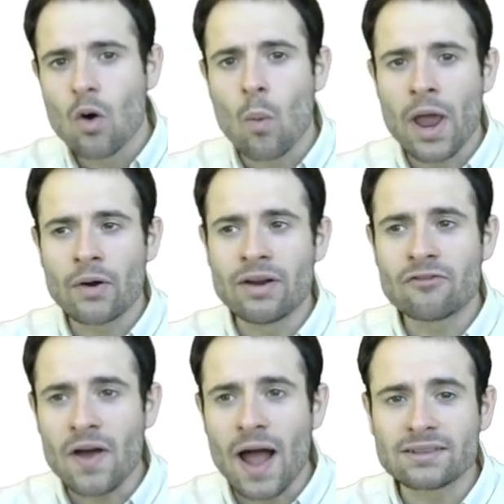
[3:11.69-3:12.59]
where in
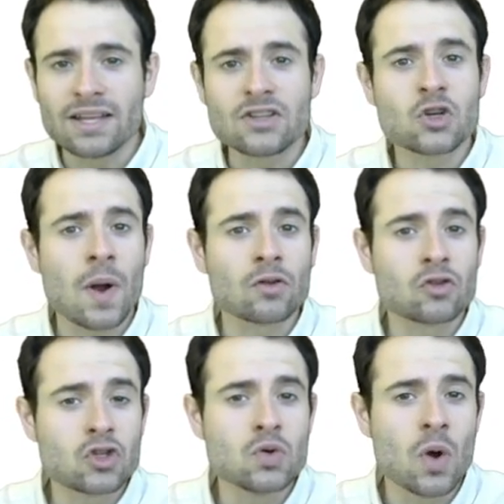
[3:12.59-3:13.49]
fact it's around
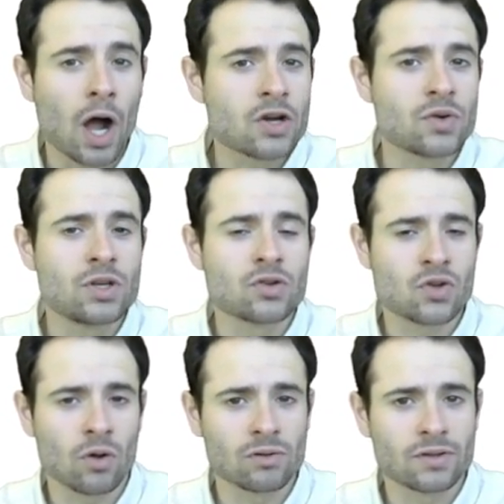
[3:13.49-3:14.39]
200 years
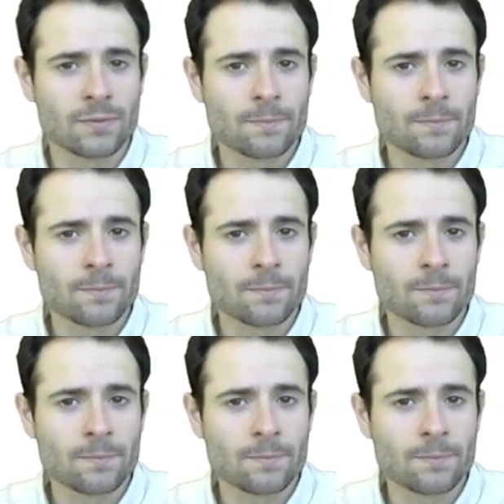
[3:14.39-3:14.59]
old.